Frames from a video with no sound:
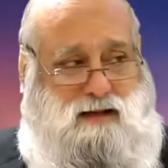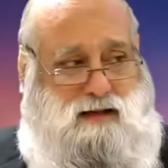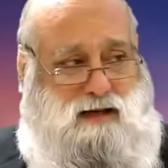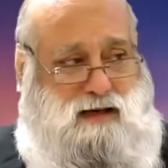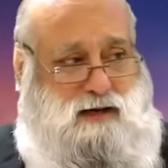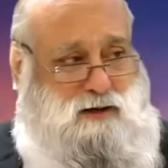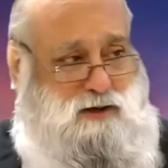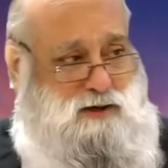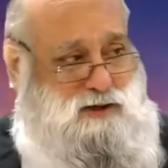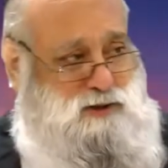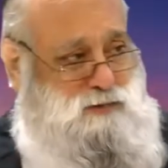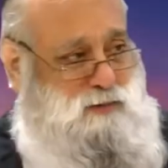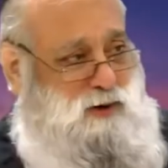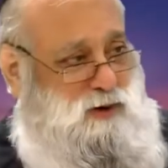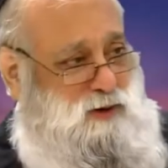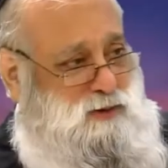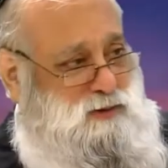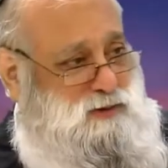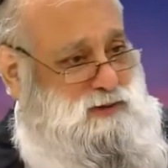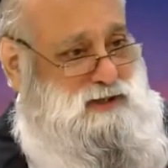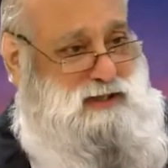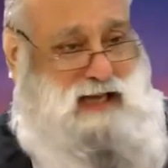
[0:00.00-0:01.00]
And HaKadosh
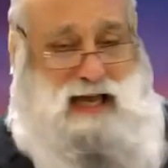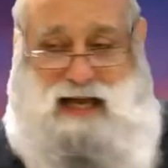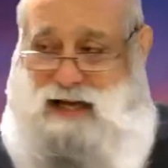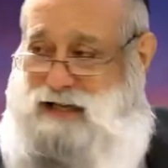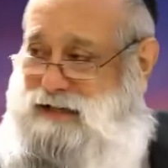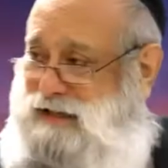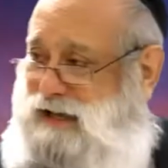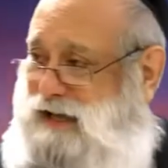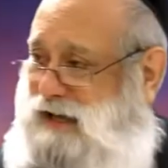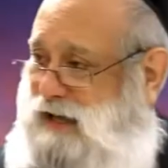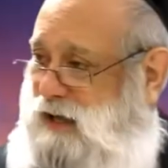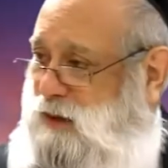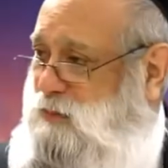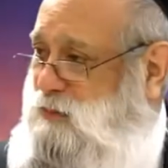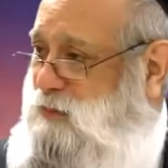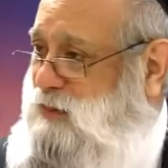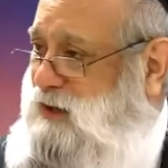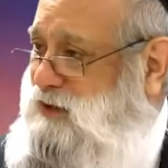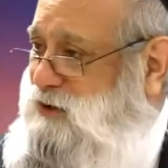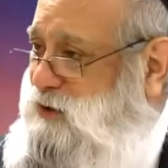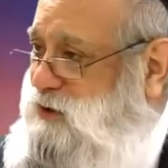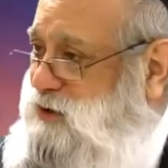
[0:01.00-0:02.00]
Baruch Hu is saying to him,
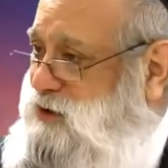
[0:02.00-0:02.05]
but